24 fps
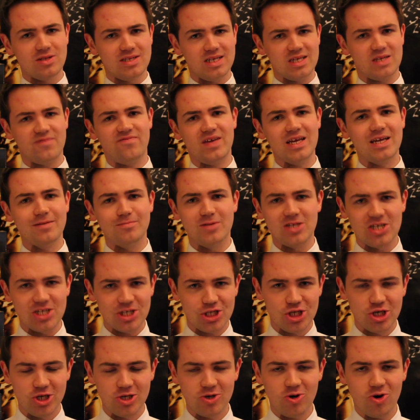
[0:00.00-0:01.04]

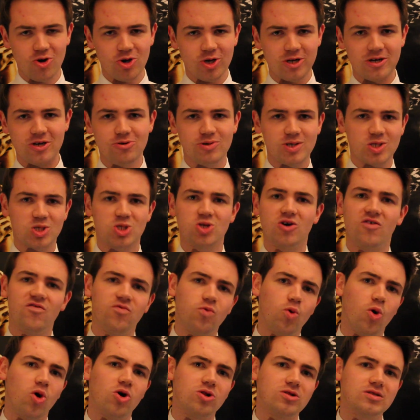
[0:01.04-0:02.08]
disfigurement on Christoph
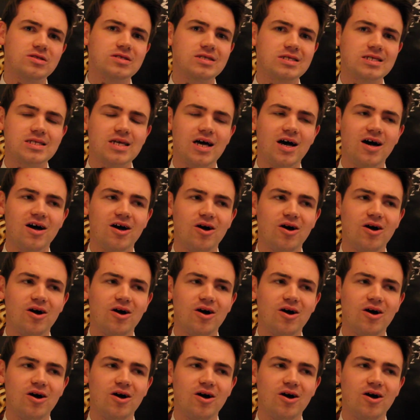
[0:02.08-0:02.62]
Waltz,